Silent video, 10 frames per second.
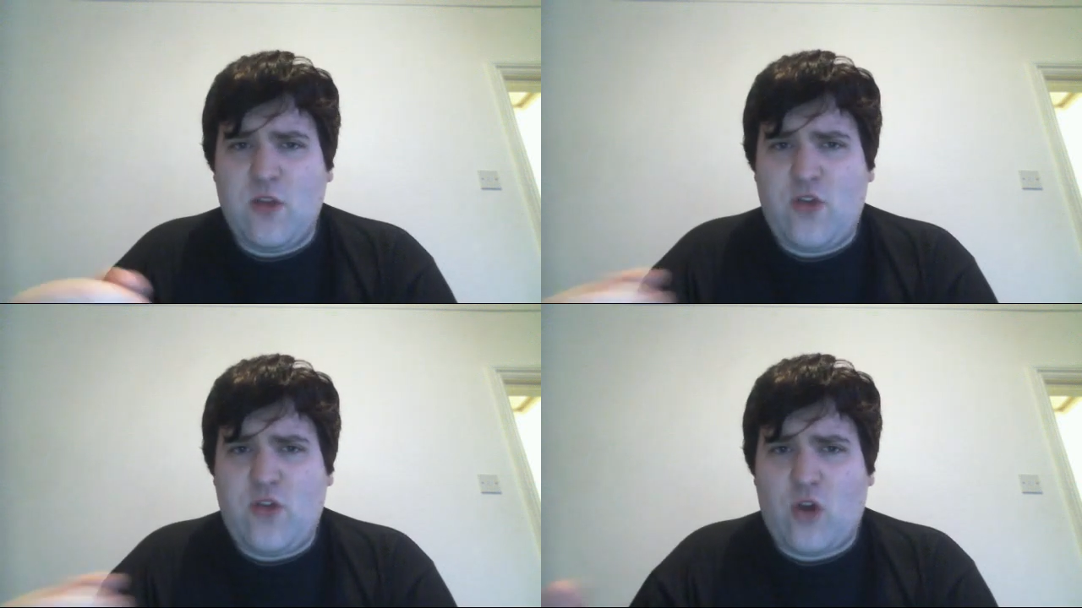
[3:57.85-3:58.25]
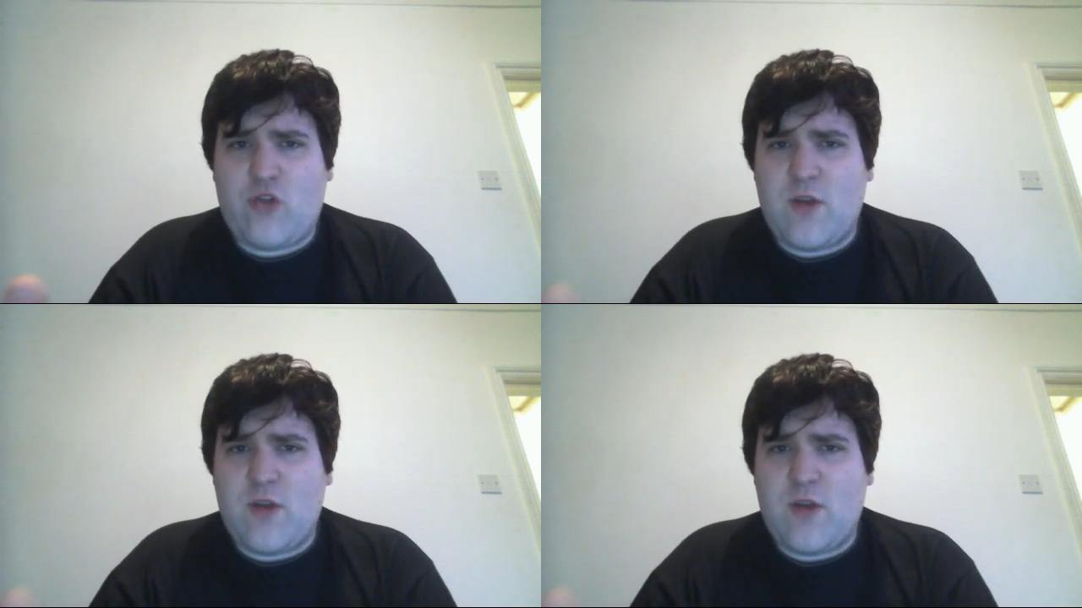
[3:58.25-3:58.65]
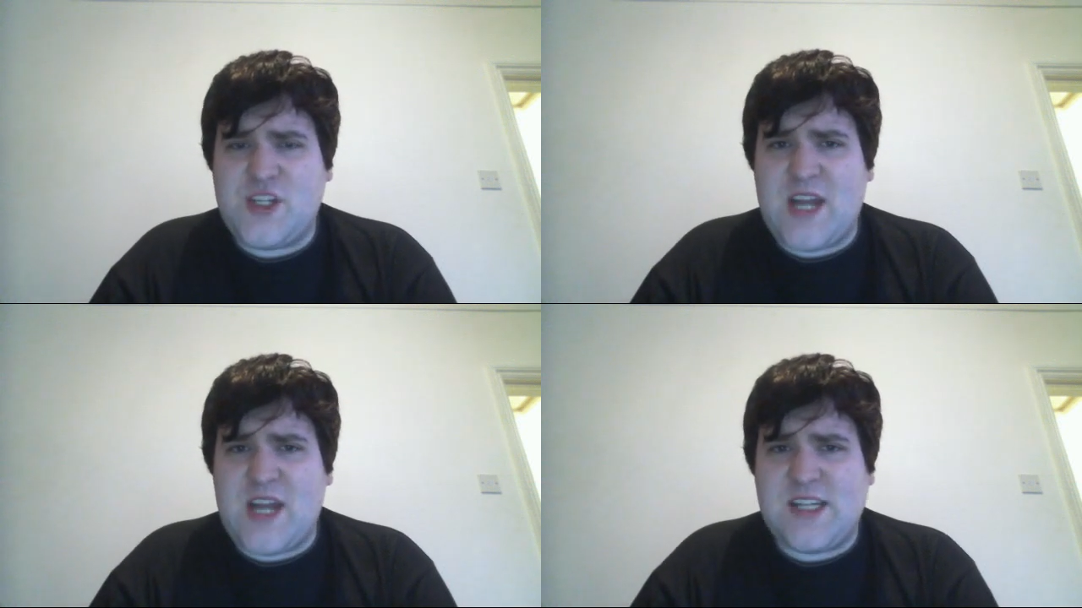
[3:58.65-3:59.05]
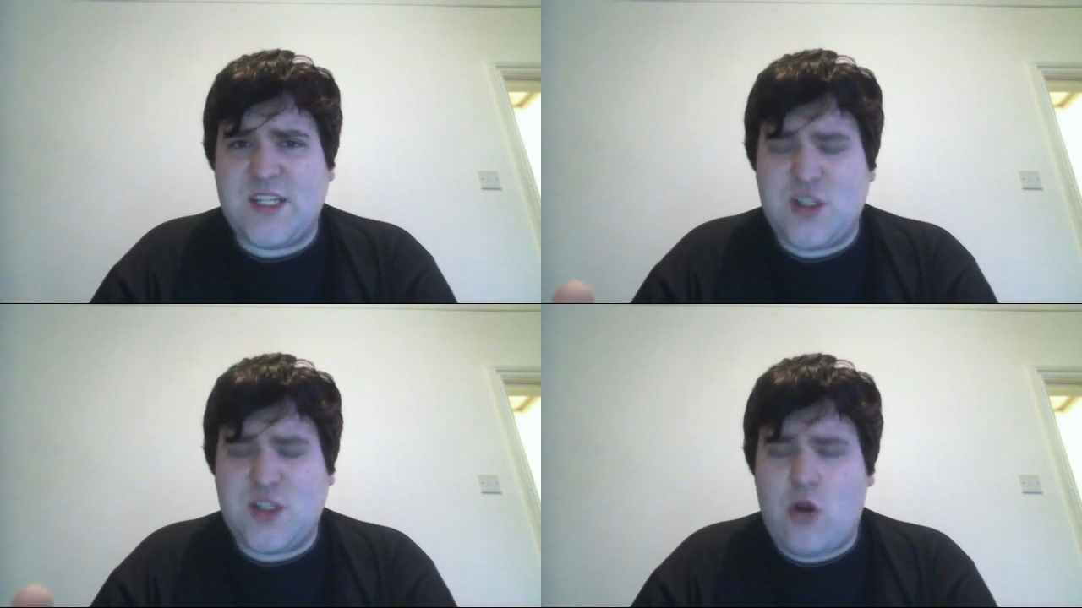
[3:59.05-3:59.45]
doctrine of Christianity
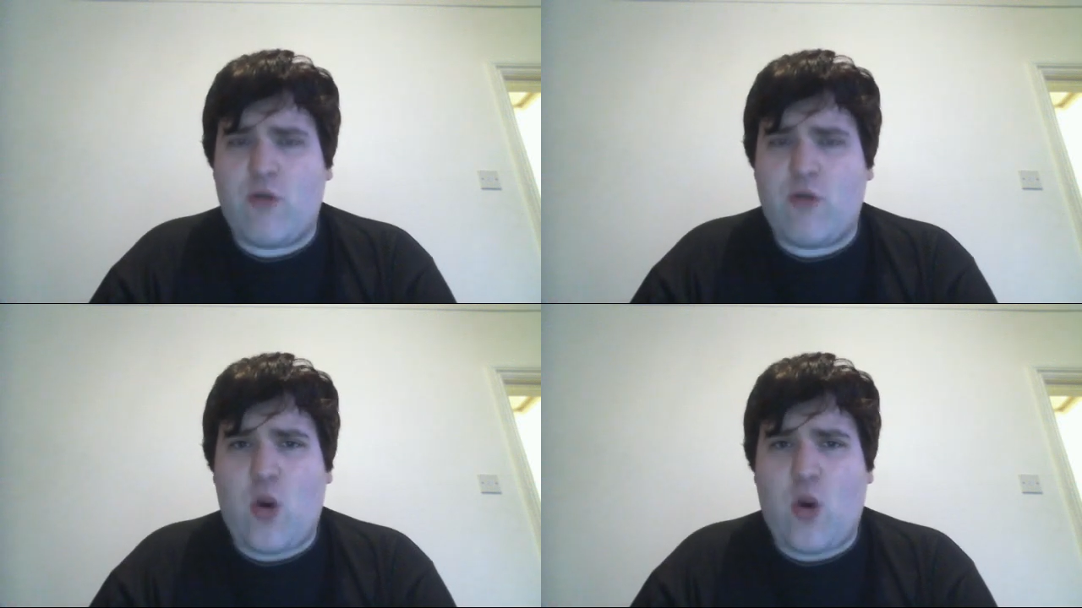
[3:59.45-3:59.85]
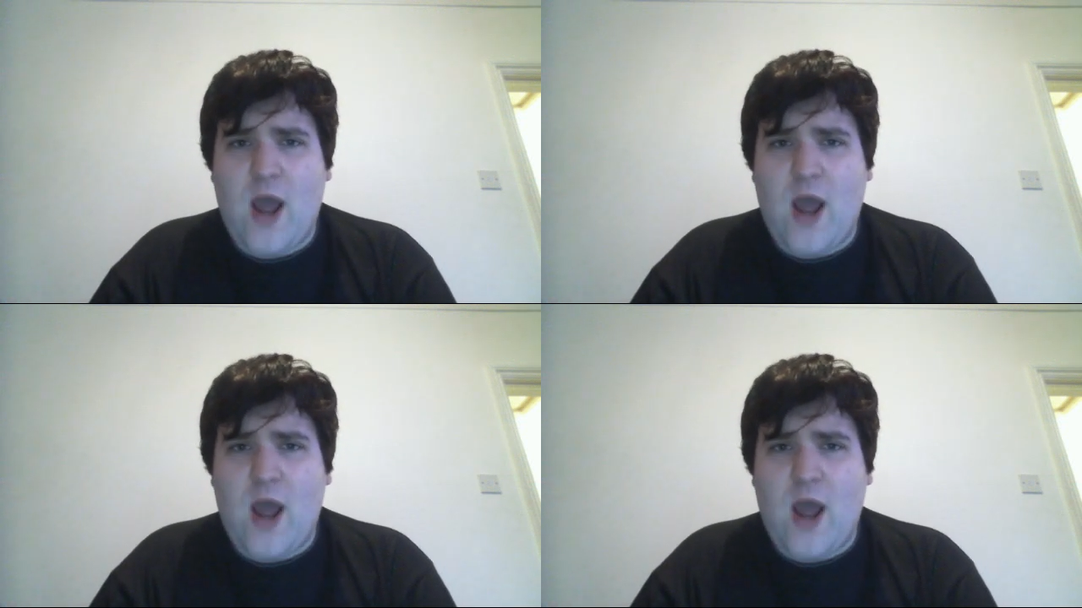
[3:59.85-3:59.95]
does not require